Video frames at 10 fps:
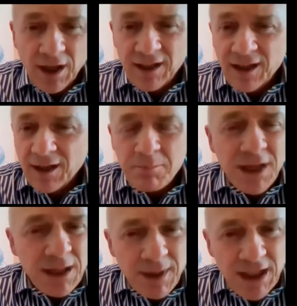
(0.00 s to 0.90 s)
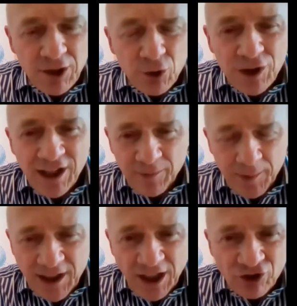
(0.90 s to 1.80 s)
And there are many, many good
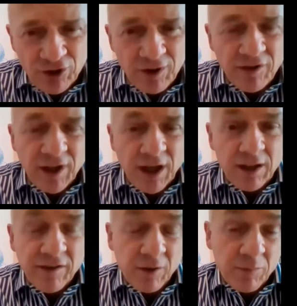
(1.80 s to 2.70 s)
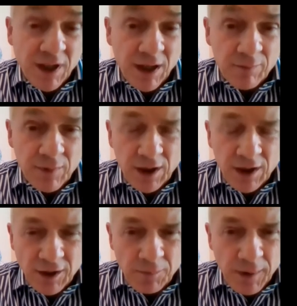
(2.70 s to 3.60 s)
expectations. And sometimes
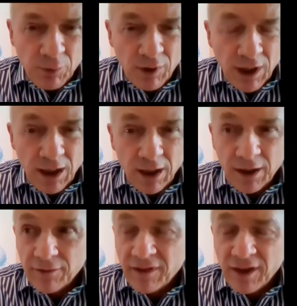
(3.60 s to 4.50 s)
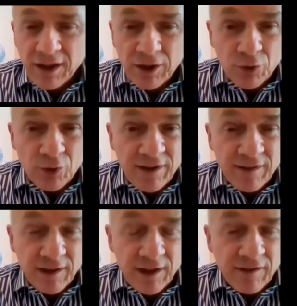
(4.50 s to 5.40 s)
the people think, you know,
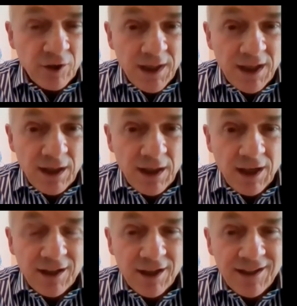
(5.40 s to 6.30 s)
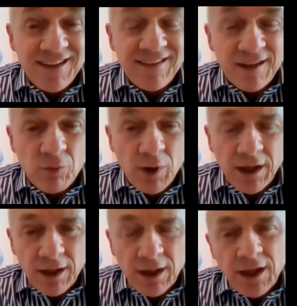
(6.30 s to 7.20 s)
it's going to be an easy way.